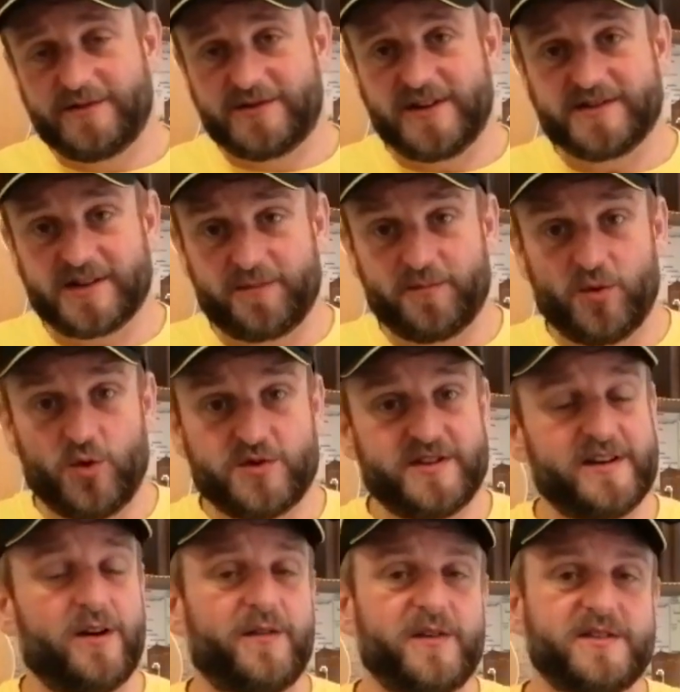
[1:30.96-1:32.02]
since I bought
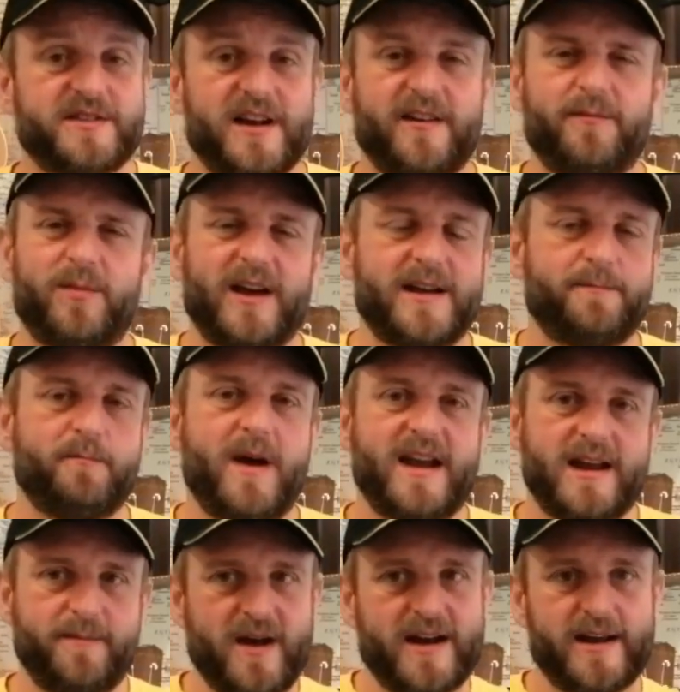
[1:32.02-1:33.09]
it, obviously I've played
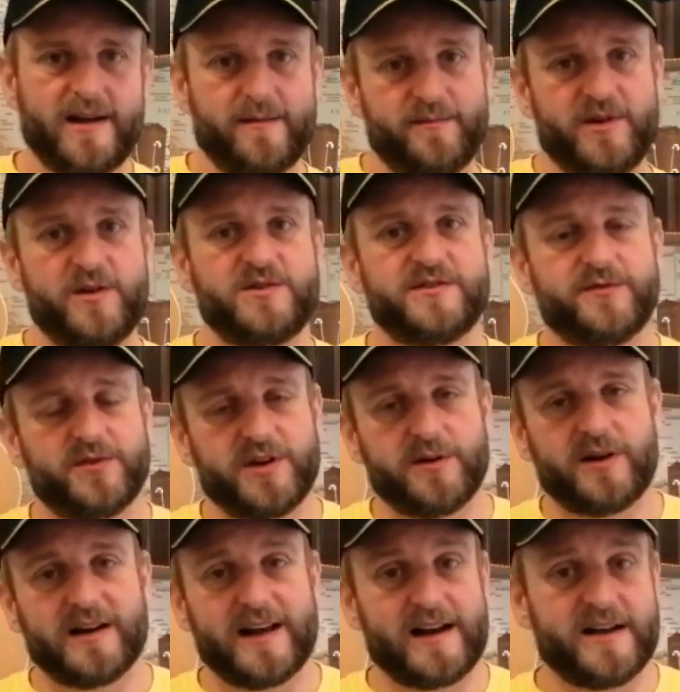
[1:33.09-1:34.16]
many beautiful
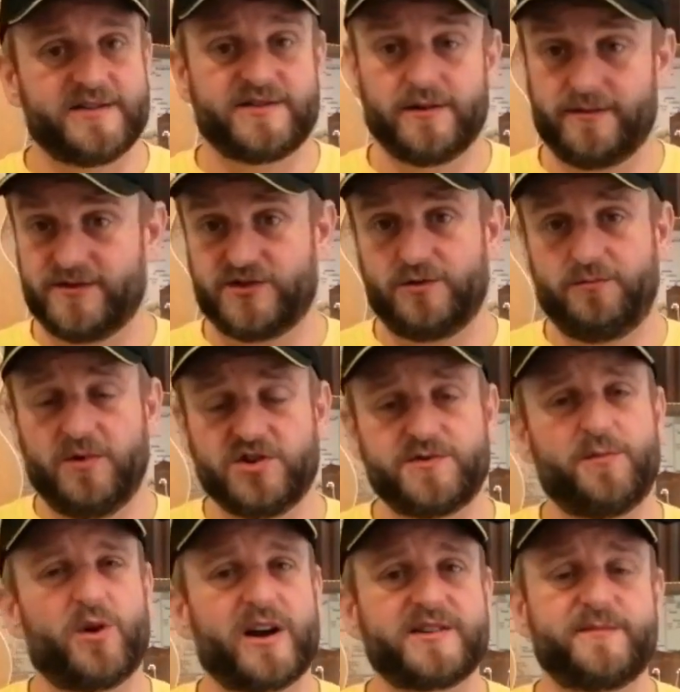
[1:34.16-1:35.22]
ukuleles, some
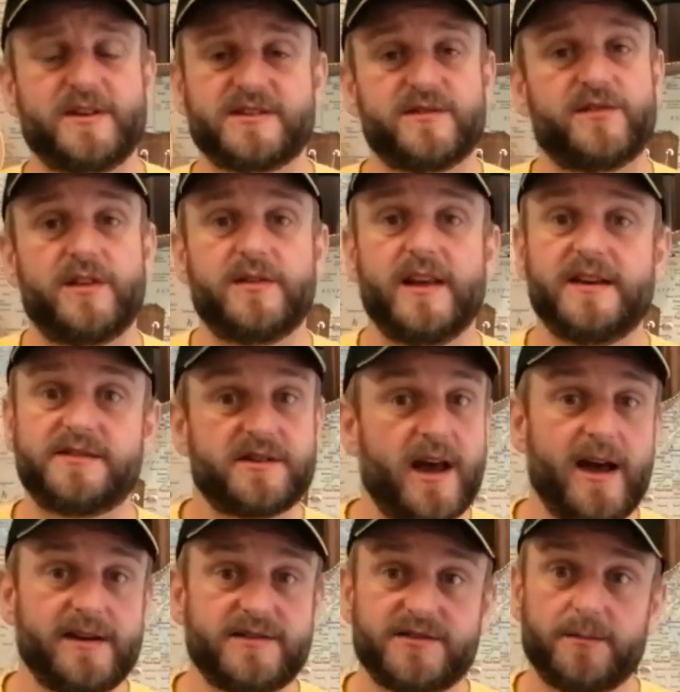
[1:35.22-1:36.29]
much more expensive than this,
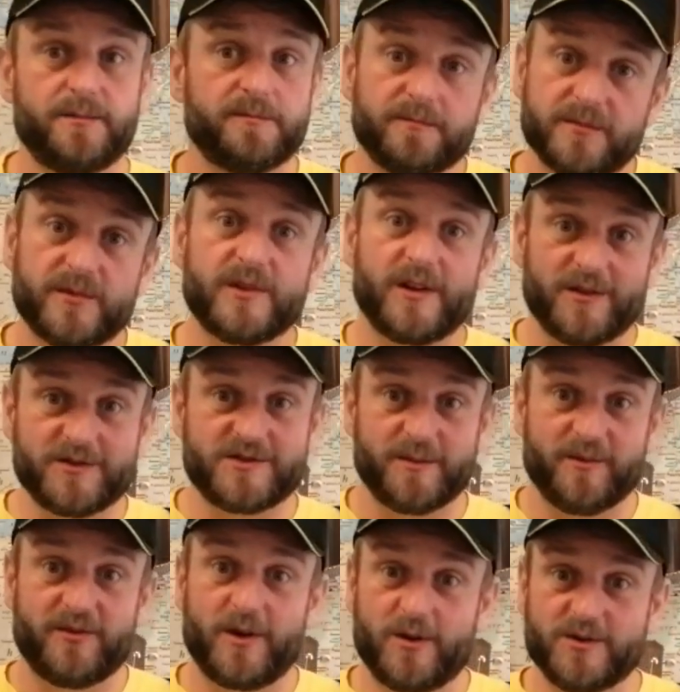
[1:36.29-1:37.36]
and some
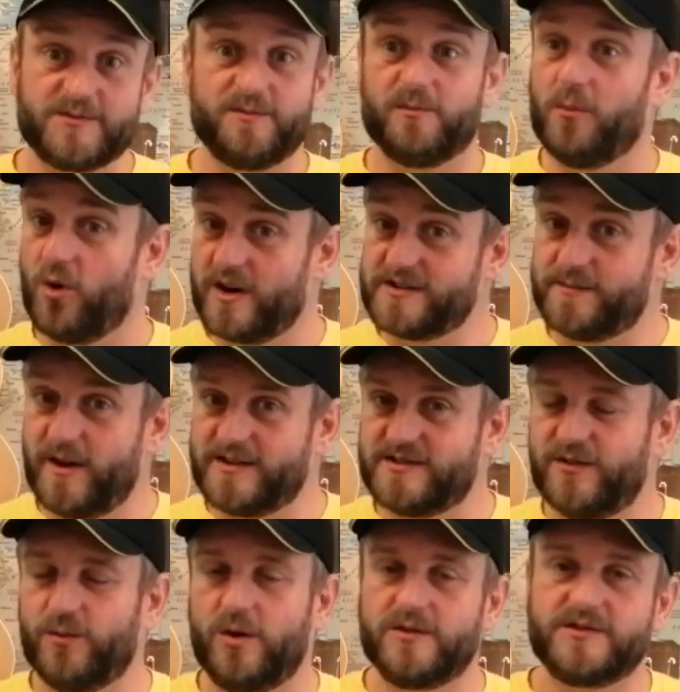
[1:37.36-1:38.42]
of those more
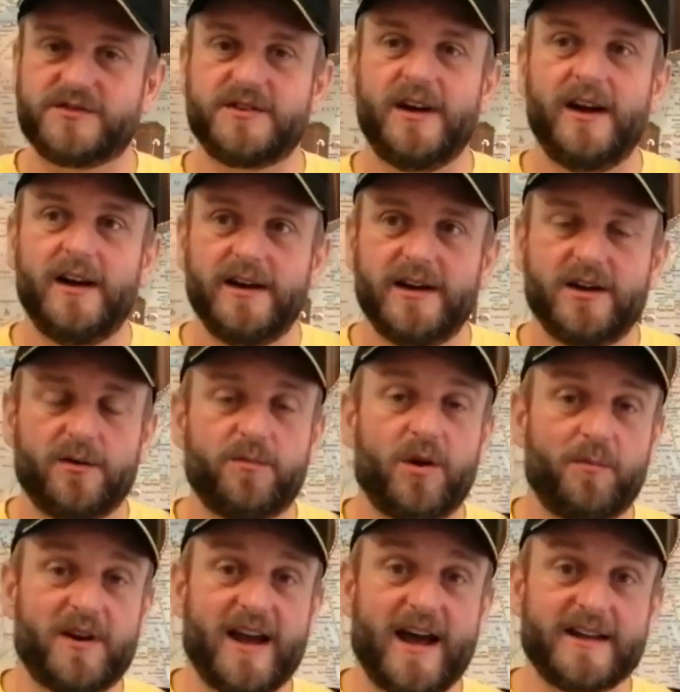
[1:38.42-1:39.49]
expensive ones, you know,
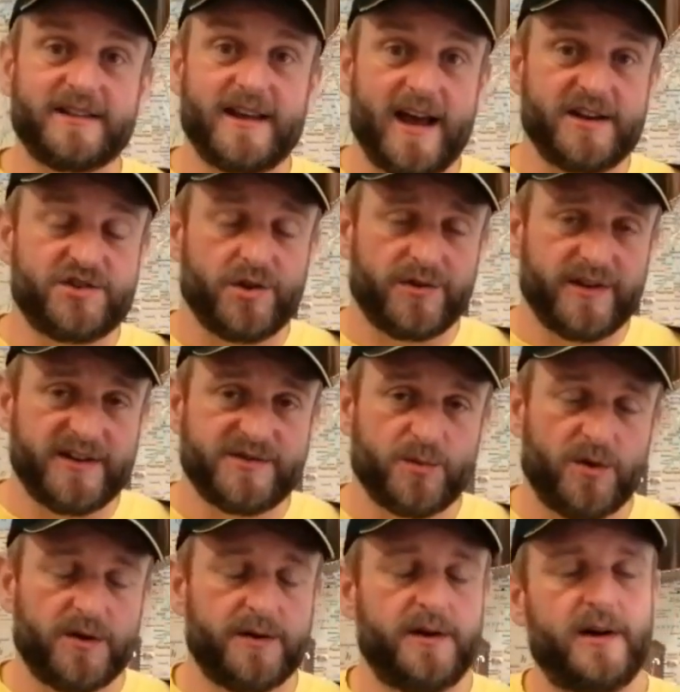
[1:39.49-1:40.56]
probably had the edge on
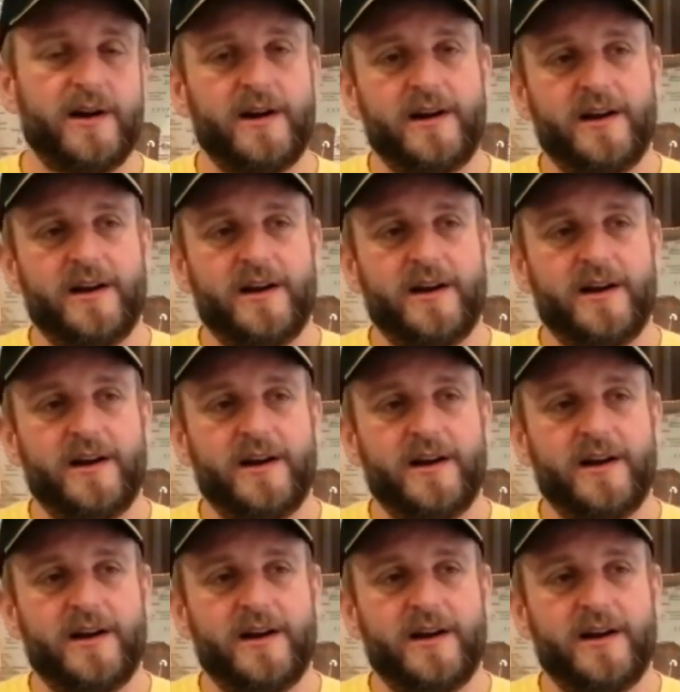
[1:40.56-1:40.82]
this one.